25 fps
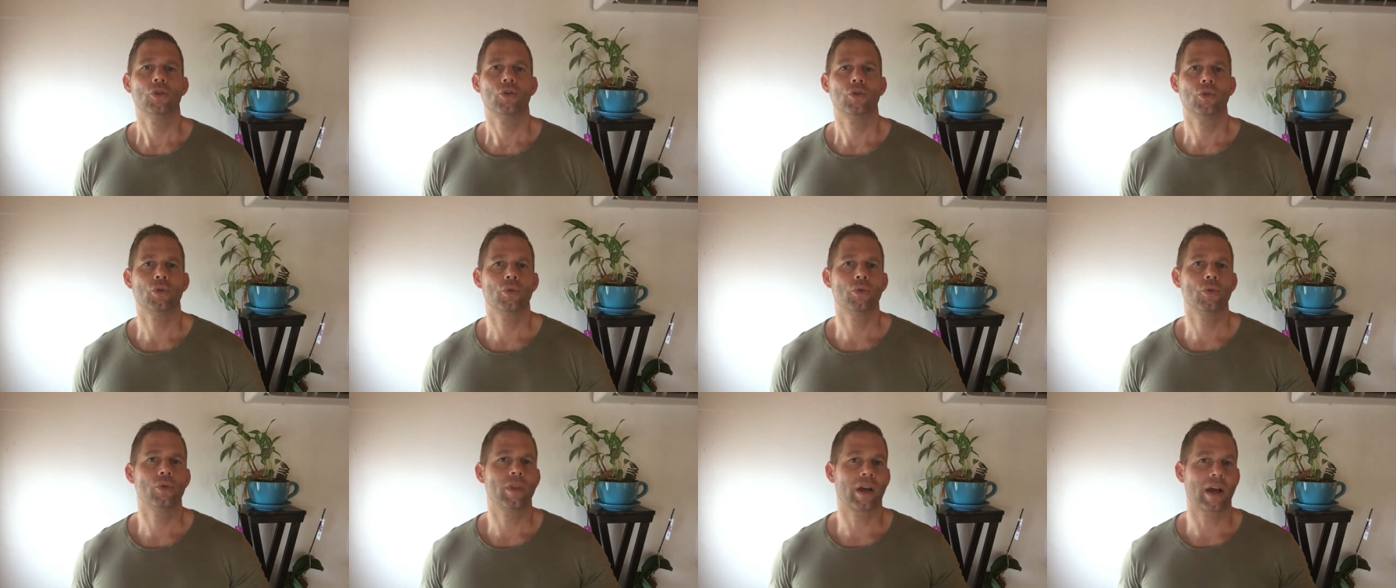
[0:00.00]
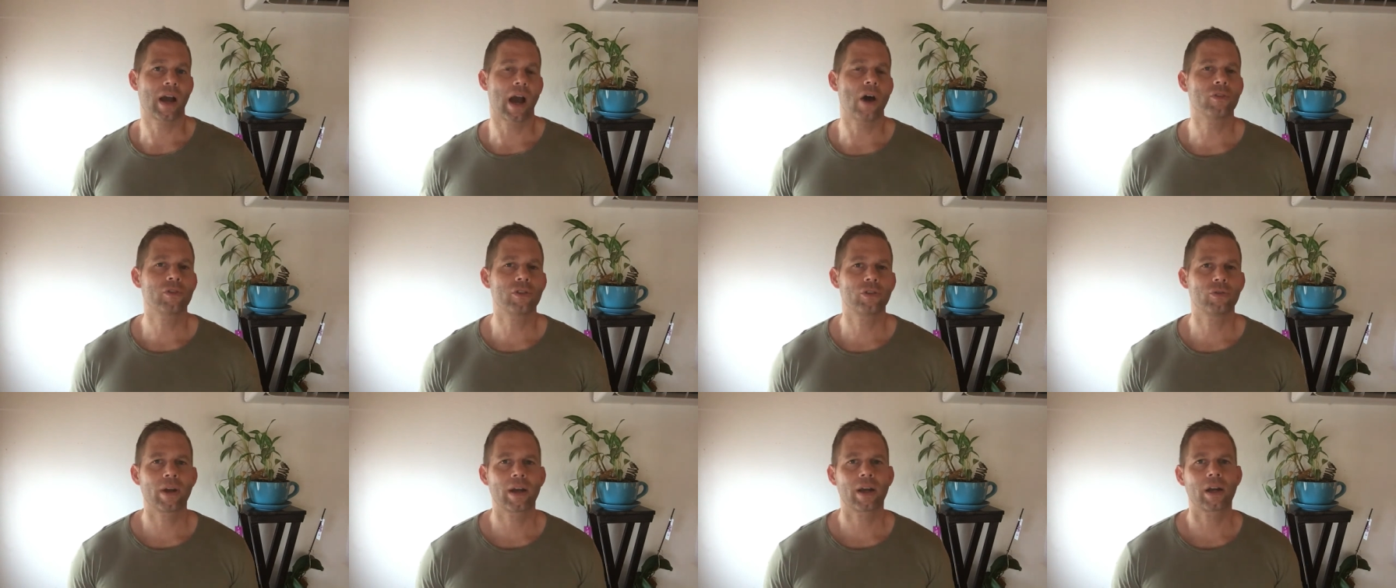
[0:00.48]
to the
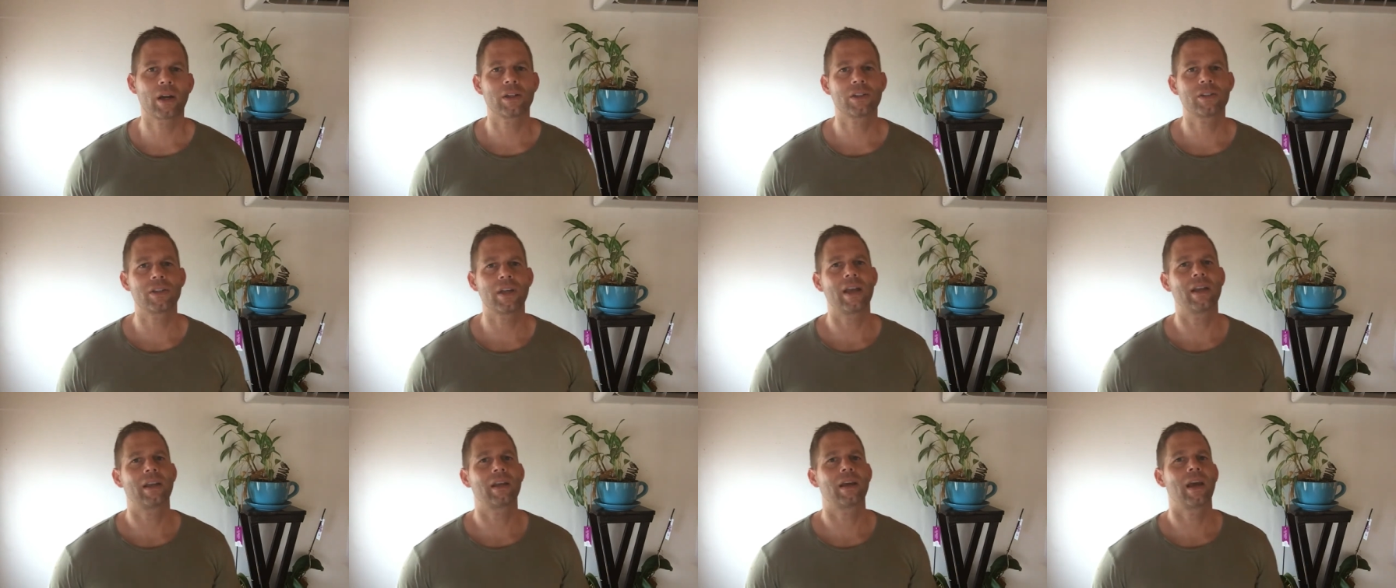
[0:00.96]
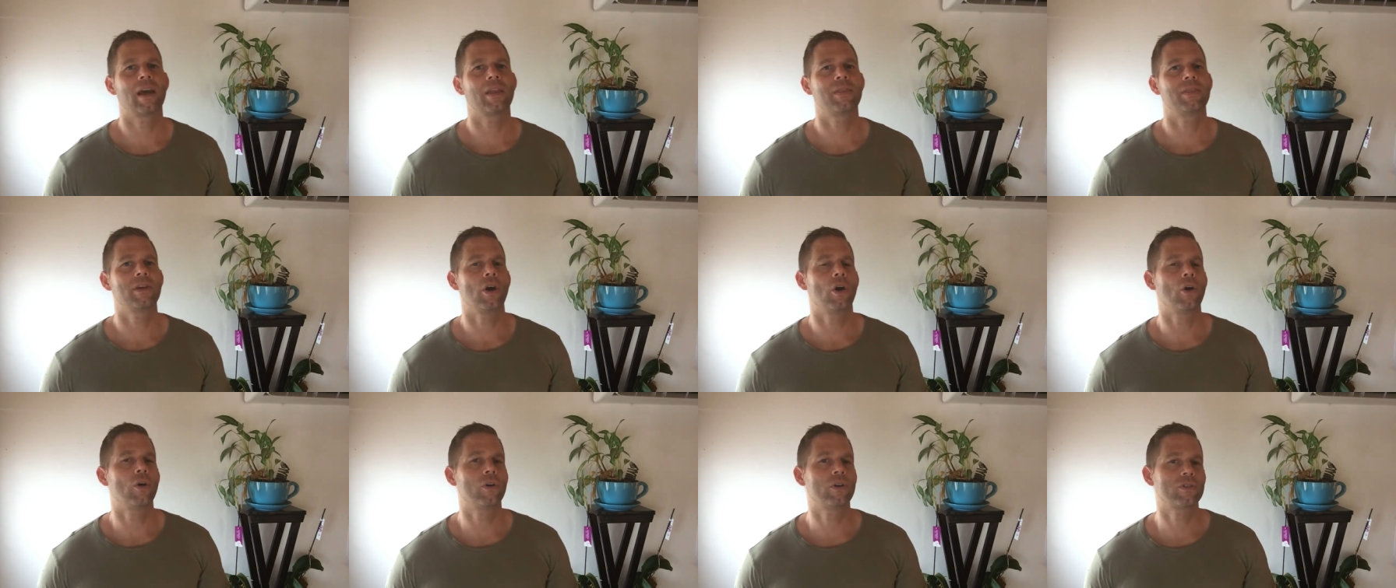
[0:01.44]
county records and get
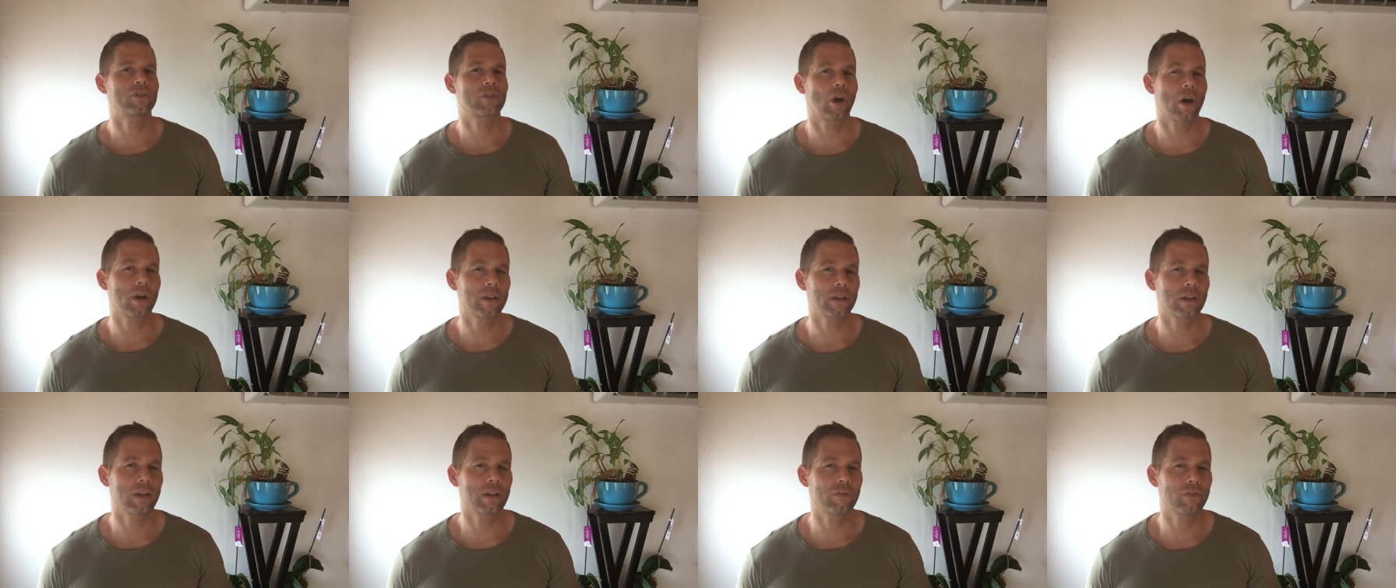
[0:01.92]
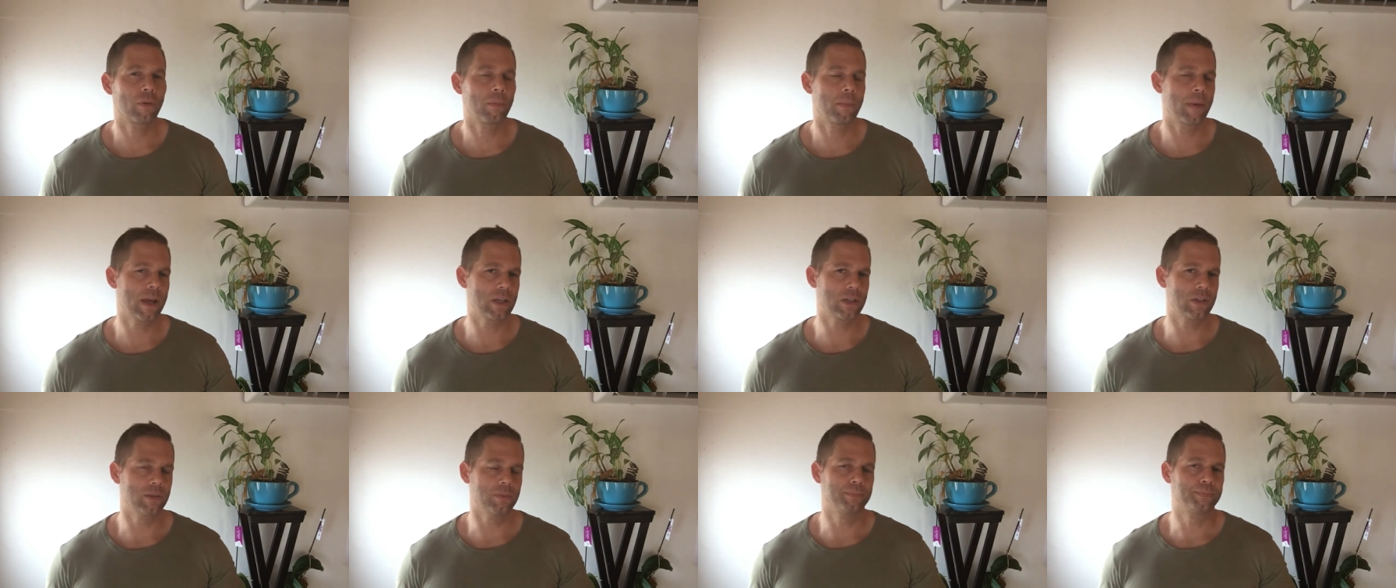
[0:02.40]
the owner's contact
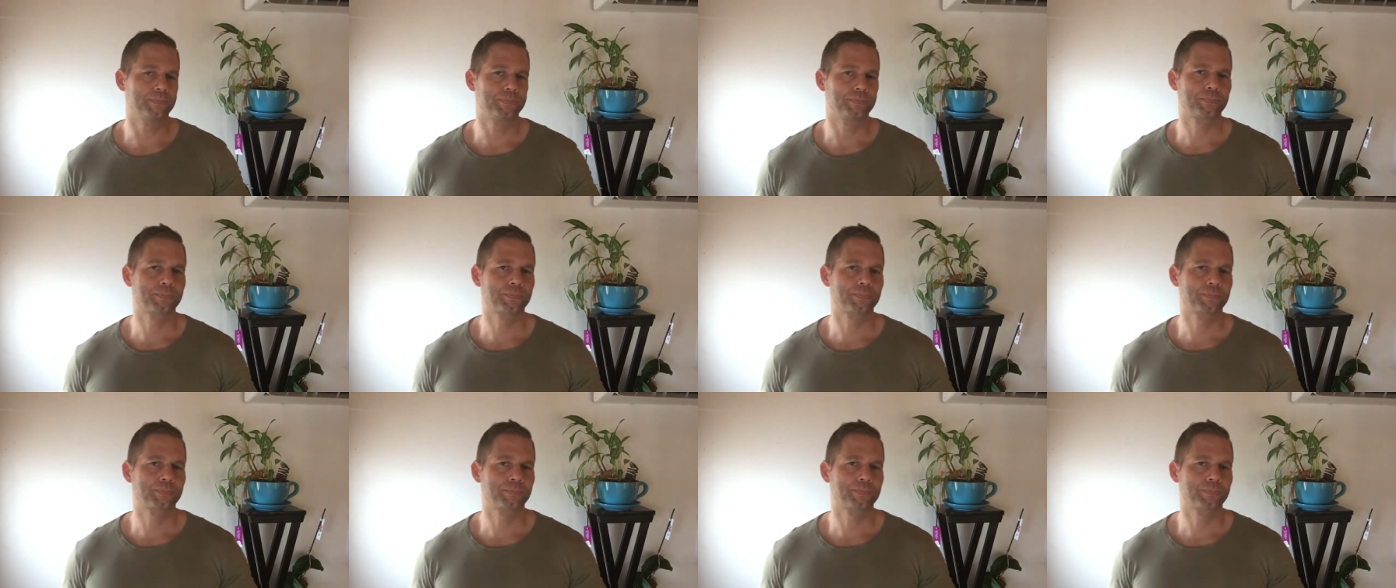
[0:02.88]
information.